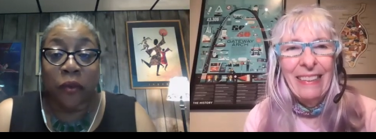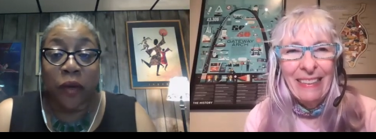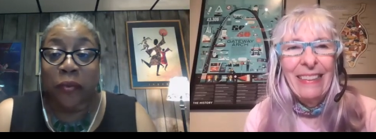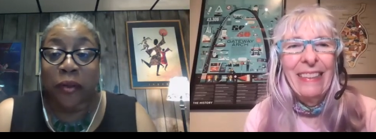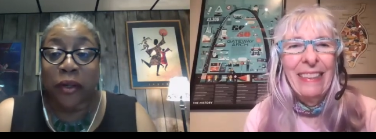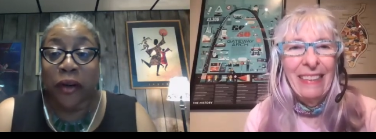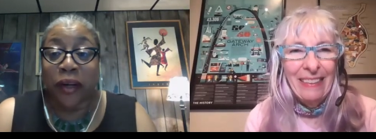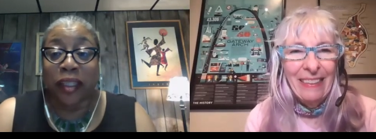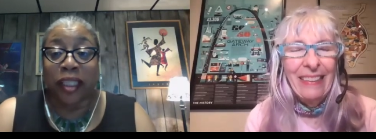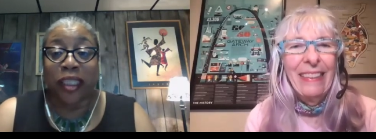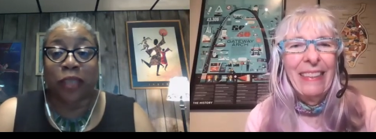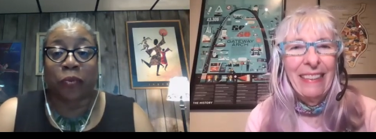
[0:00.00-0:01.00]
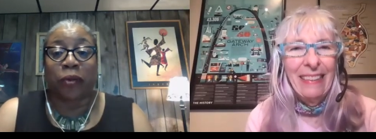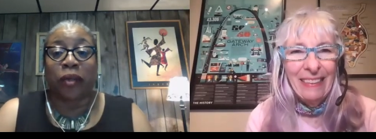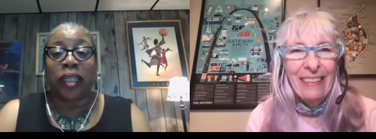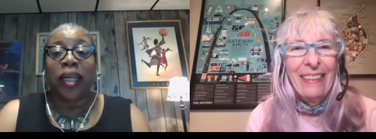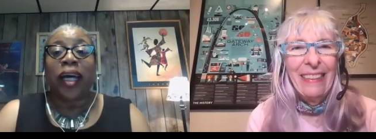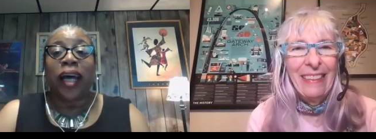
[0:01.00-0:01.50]
Speaker 1: webinar at this point.
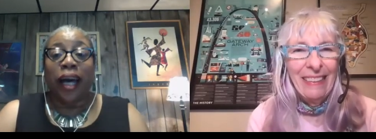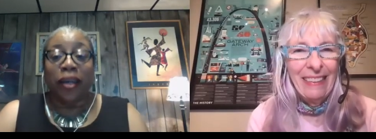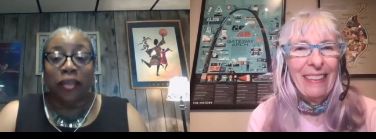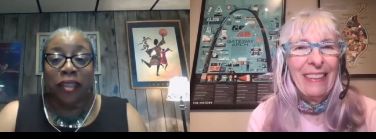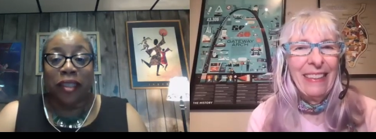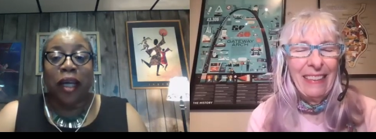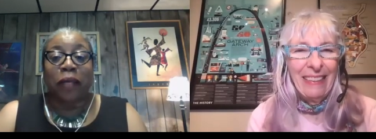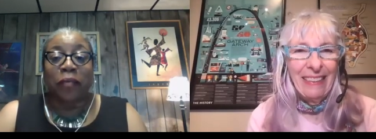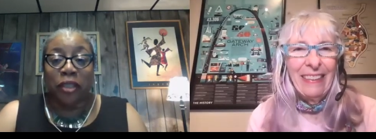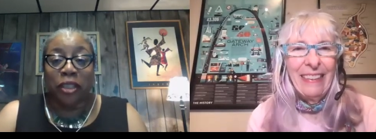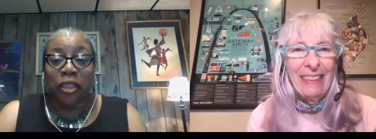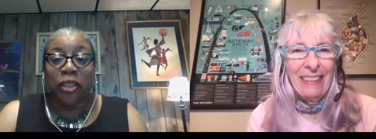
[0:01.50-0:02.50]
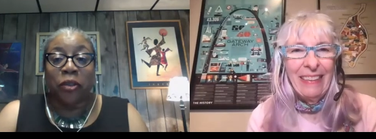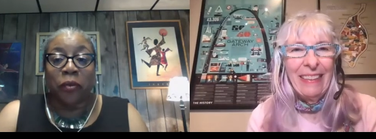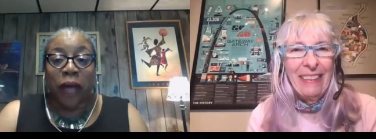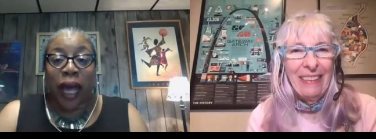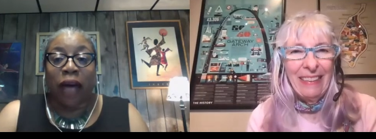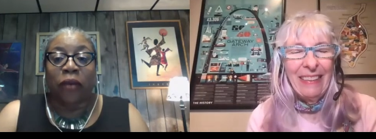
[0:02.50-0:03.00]
How to stop the Zoom
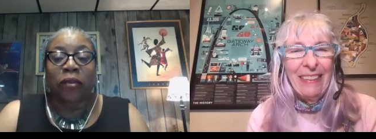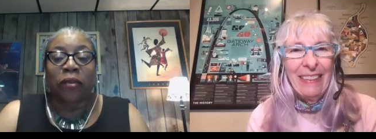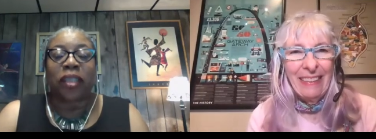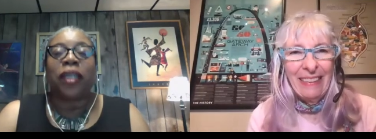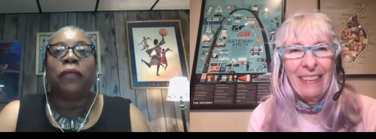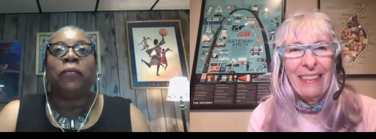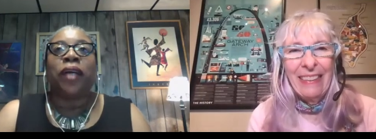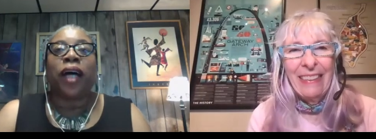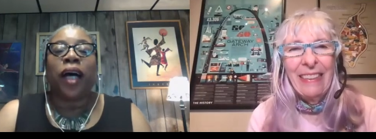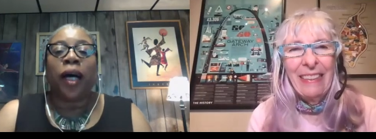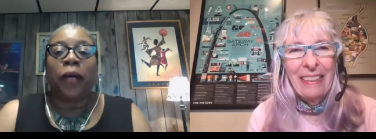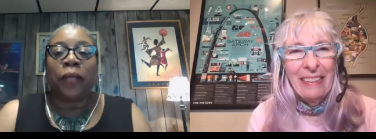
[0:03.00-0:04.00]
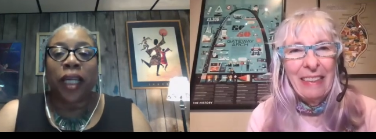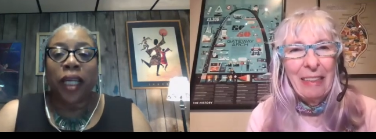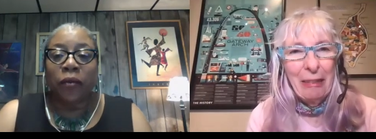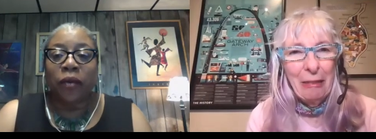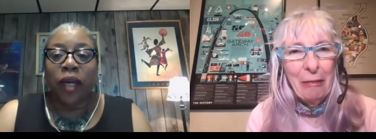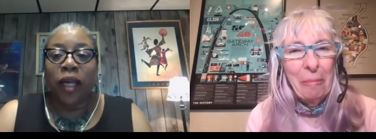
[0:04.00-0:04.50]
out. Uh, but
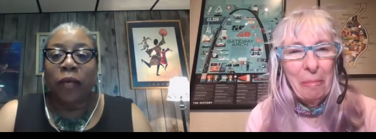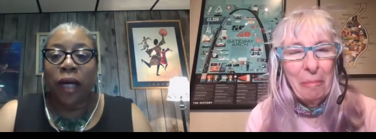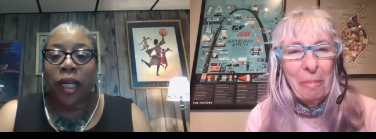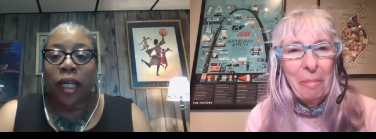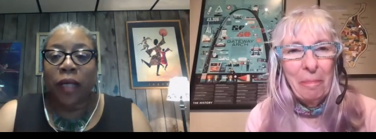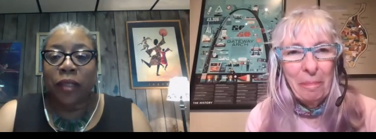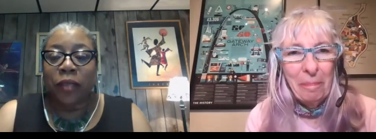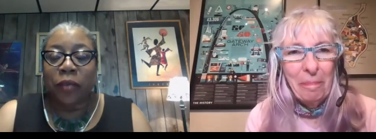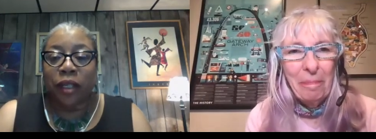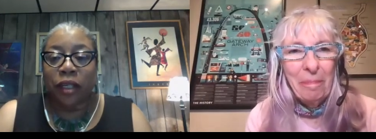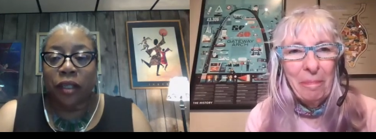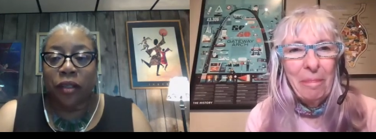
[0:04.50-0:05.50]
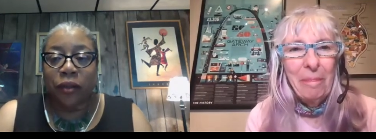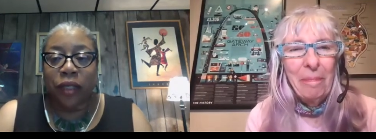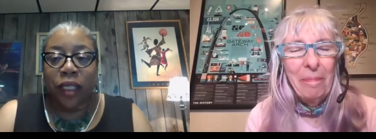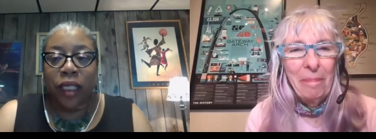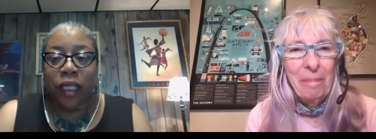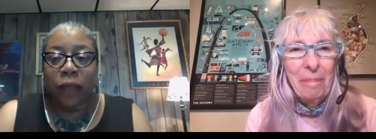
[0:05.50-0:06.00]
anyway, my name is Marilyn
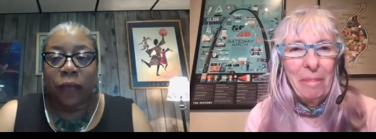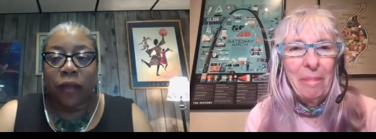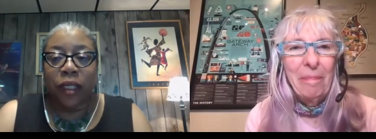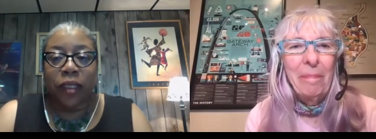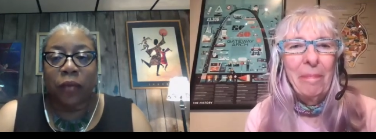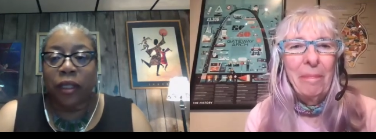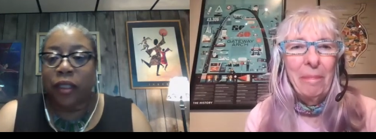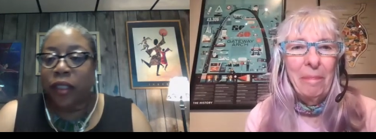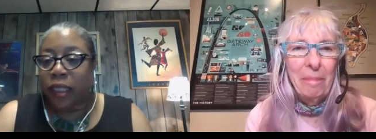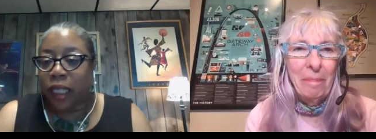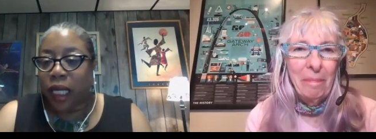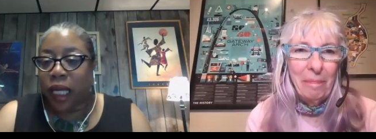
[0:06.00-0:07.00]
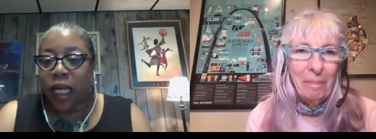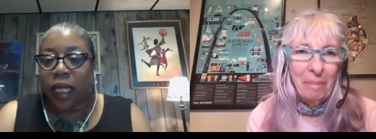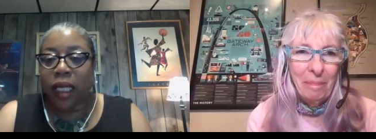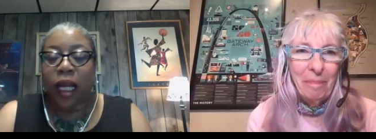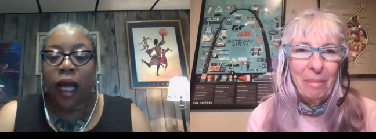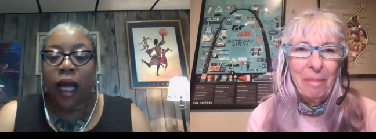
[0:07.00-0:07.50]
Green, as Mary said,
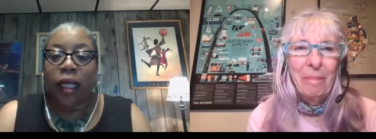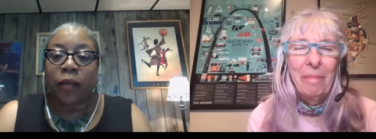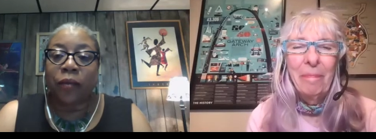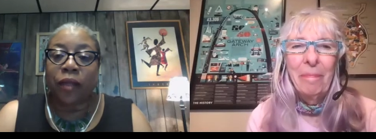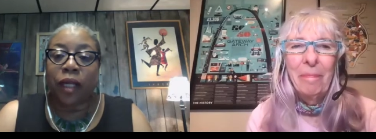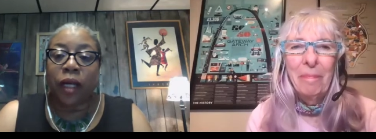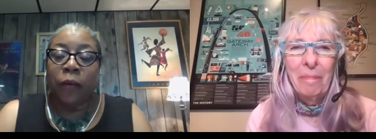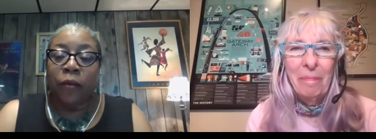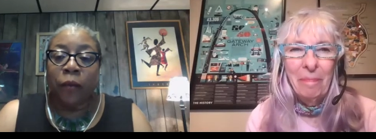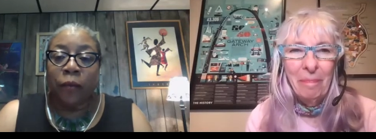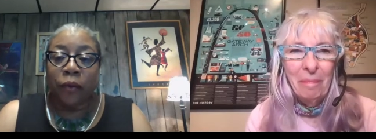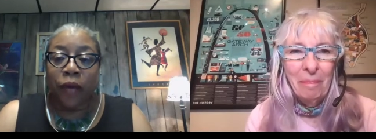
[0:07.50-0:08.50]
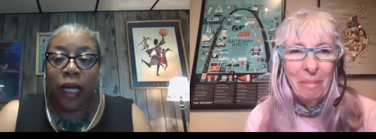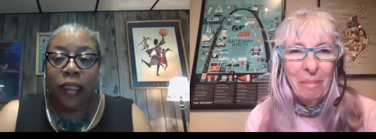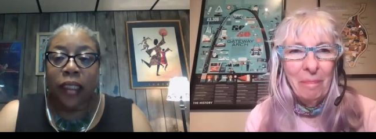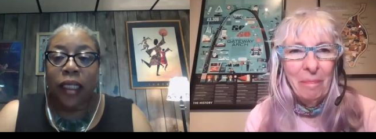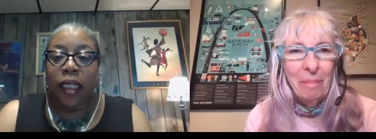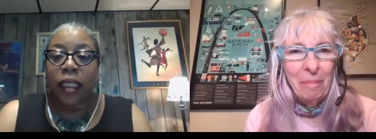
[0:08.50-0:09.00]
and I am the
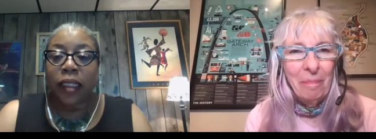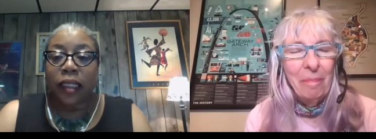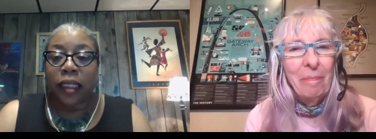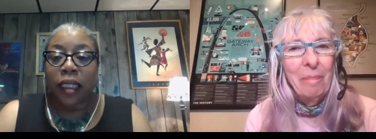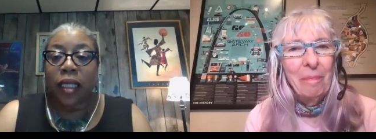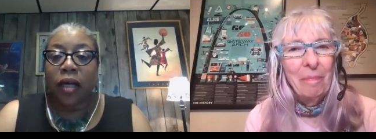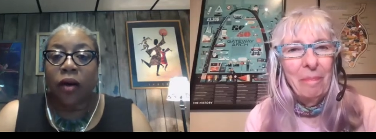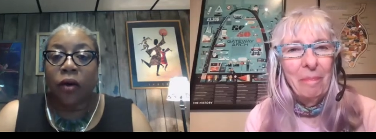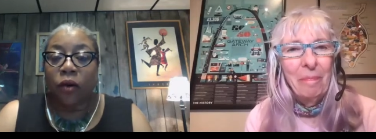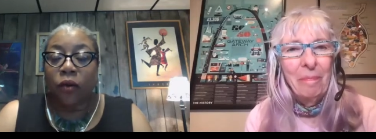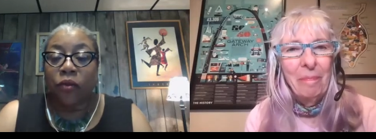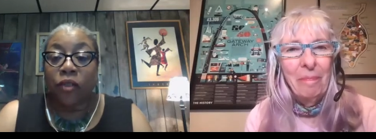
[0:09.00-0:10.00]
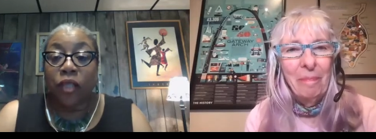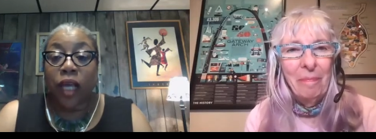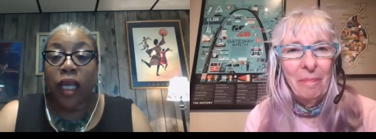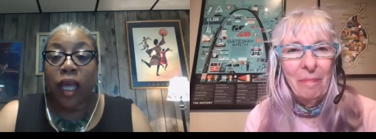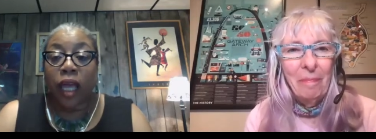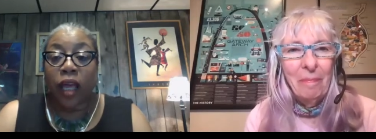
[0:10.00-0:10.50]
president and CEO of
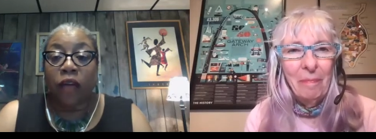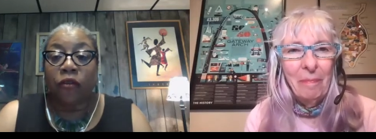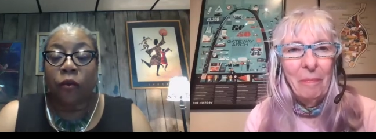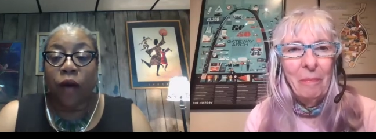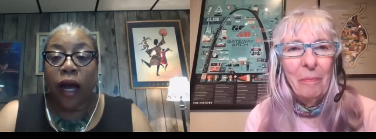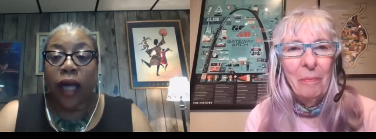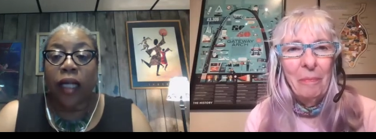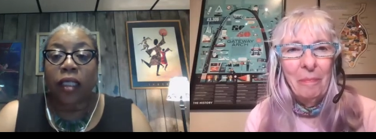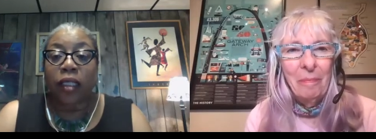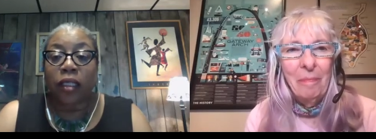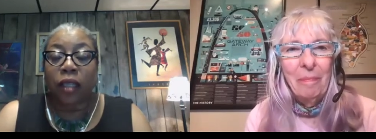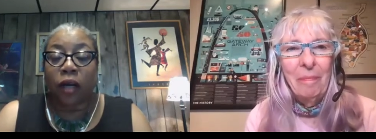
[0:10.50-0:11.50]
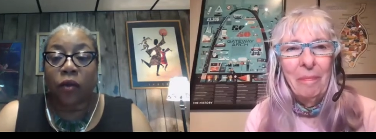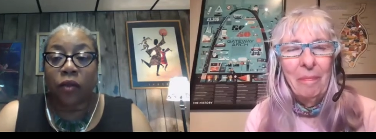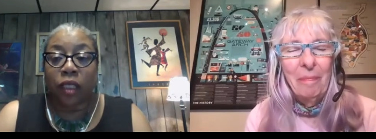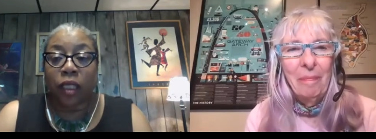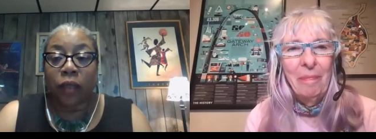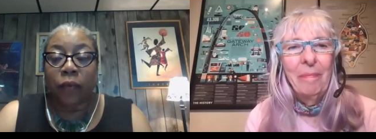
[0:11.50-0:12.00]
JFY
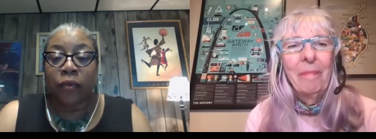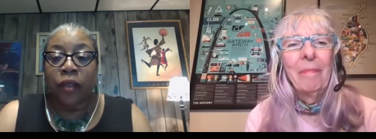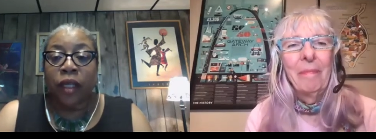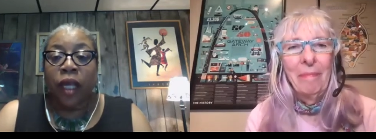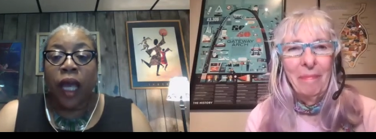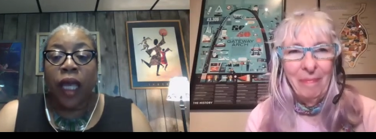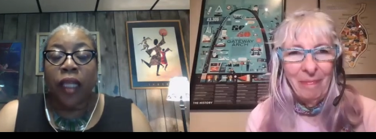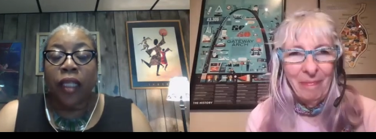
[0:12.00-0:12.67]
Consulting. And the